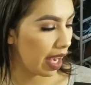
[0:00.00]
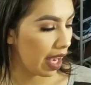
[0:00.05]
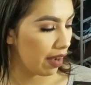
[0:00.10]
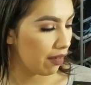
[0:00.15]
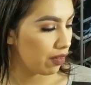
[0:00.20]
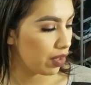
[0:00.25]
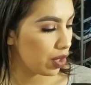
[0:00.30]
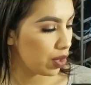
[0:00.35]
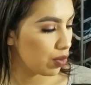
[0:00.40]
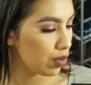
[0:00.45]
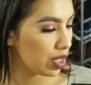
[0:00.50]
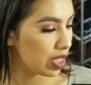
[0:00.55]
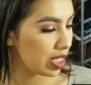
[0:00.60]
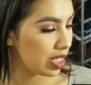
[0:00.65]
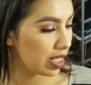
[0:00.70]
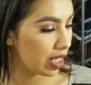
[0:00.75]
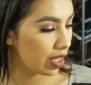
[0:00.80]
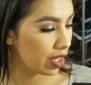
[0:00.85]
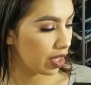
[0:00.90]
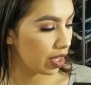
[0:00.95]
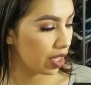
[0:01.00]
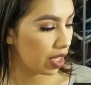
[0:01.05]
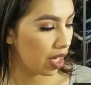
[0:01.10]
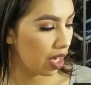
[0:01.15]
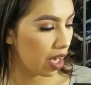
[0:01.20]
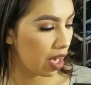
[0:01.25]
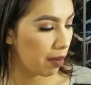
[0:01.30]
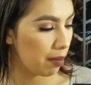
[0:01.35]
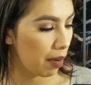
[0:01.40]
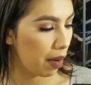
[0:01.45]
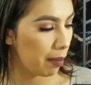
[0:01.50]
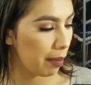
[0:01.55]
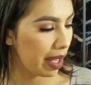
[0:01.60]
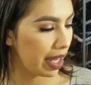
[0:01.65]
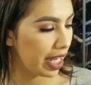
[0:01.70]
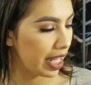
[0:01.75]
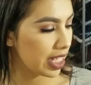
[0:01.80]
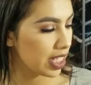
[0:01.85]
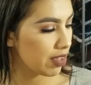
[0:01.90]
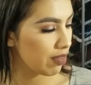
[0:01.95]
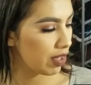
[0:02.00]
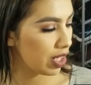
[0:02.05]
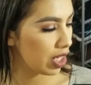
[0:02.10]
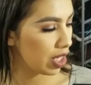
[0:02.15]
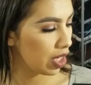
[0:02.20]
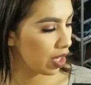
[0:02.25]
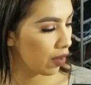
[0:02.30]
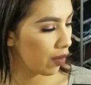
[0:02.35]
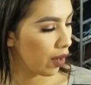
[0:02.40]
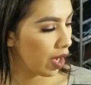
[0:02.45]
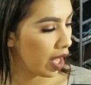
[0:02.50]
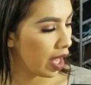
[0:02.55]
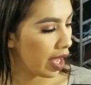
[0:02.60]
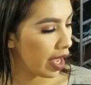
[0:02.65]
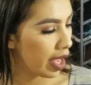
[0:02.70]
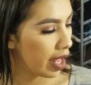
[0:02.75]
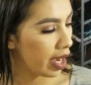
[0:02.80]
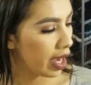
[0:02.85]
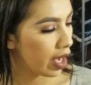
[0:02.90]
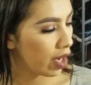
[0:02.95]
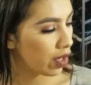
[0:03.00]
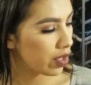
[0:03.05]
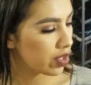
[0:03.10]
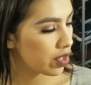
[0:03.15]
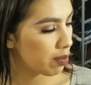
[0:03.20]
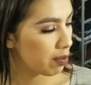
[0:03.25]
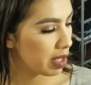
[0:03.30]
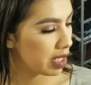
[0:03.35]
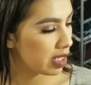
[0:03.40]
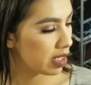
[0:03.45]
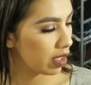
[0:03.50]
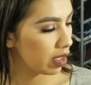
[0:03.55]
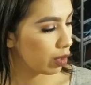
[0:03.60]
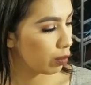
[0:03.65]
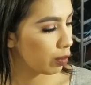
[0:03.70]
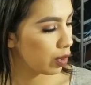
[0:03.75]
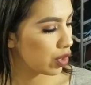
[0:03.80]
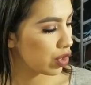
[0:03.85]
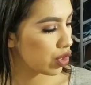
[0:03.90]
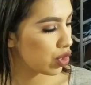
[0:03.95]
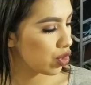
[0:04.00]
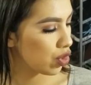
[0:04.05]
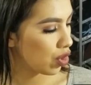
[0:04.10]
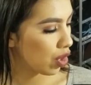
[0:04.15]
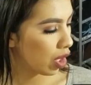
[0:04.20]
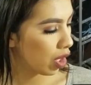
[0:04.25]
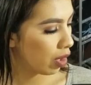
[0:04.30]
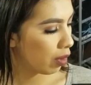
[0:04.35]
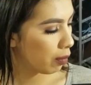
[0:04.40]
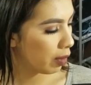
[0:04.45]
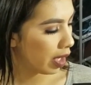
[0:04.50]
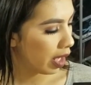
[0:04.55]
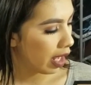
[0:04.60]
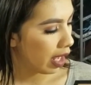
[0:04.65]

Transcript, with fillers: I've used Stunner on my last video, and I also mixed a little bit of strobe.